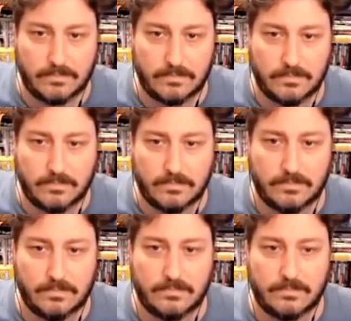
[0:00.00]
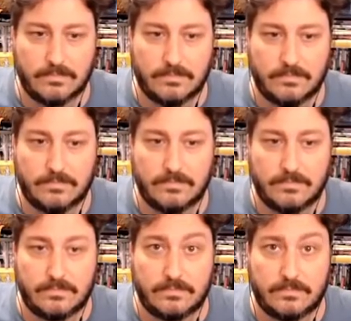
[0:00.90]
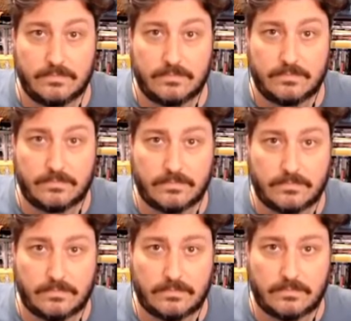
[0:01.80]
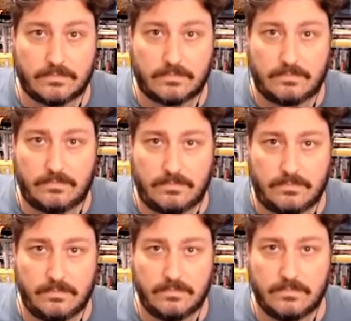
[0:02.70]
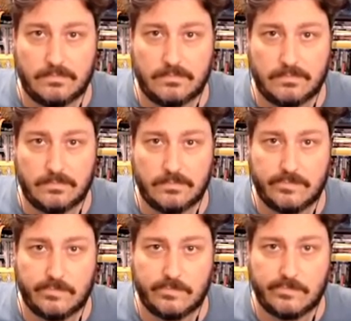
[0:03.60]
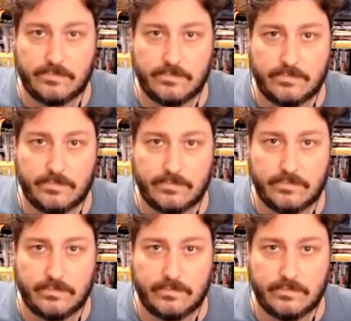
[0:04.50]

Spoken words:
This person isn't speaking.